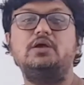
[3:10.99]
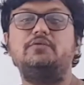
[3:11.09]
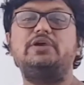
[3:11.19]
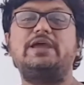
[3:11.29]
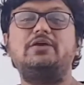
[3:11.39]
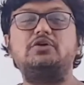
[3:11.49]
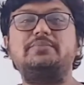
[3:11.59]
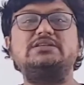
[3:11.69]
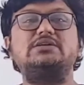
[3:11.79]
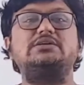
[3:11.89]
We cannot
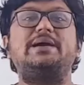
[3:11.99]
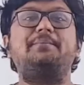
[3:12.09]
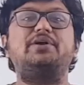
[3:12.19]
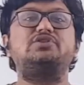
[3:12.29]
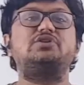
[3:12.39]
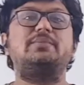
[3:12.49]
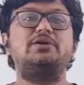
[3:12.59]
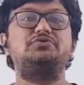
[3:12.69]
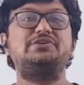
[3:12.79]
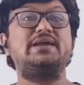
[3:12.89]
measure temperature by
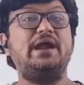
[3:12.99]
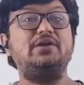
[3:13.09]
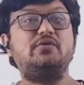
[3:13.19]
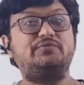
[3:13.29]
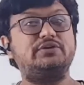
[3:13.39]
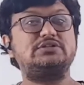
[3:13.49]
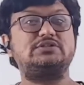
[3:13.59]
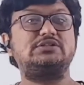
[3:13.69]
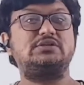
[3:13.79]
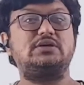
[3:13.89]
using any of
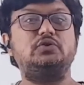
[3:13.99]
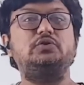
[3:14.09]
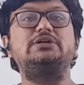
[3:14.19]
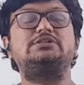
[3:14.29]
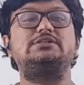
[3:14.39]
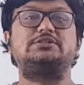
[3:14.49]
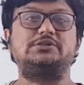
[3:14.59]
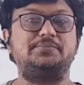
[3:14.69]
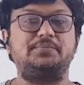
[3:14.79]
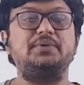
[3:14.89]
this unit
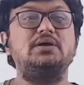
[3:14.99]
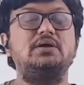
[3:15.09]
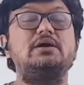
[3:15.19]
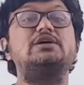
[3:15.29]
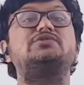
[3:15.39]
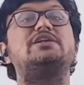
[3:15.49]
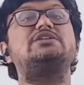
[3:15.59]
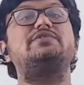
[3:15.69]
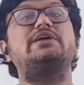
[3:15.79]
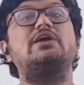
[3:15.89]
system, as well as
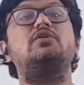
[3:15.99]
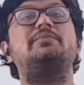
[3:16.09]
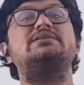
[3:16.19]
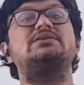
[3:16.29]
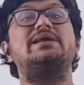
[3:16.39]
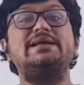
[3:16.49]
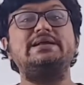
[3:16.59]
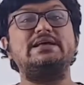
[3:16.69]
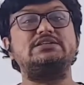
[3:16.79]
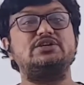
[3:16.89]
we cannot measure
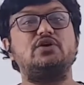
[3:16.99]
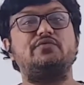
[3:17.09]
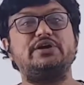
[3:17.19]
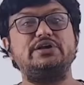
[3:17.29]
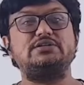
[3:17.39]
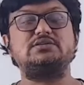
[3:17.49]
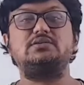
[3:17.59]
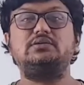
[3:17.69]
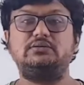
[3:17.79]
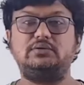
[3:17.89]
intensity of
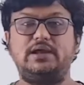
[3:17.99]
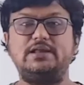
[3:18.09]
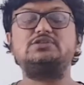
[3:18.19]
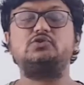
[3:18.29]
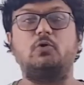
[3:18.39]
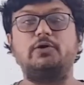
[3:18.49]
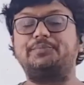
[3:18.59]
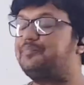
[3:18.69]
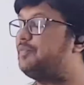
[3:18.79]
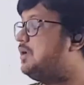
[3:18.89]
radiation and so on.